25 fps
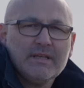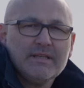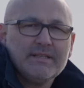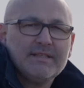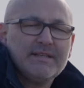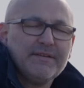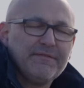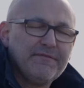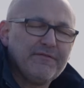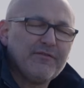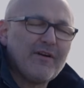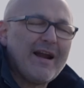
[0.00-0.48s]

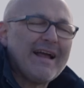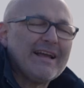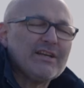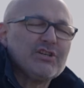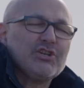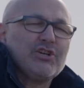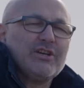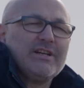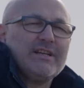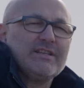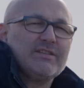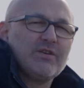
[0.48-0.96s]

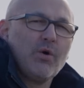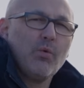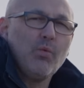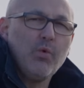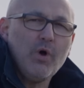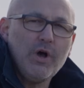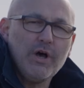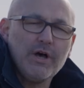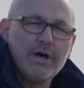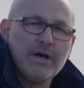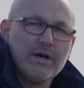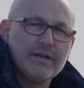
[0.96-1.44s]
Diffraction is a
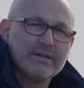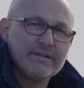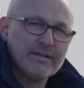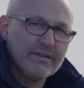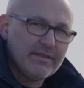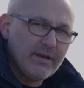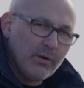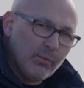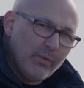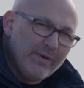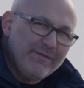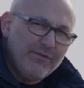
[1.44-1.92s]
word
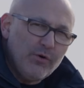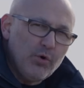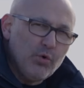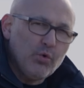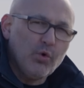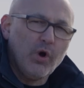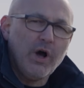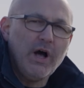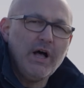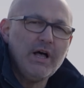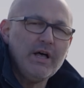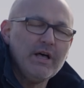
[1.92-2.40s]
that we've
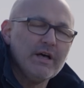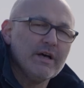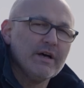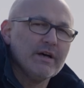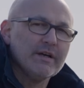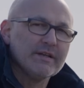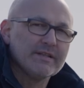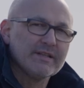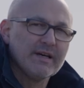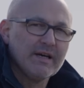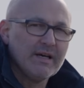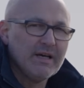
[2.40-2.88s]
all
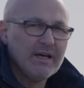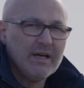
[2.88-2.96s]
heard,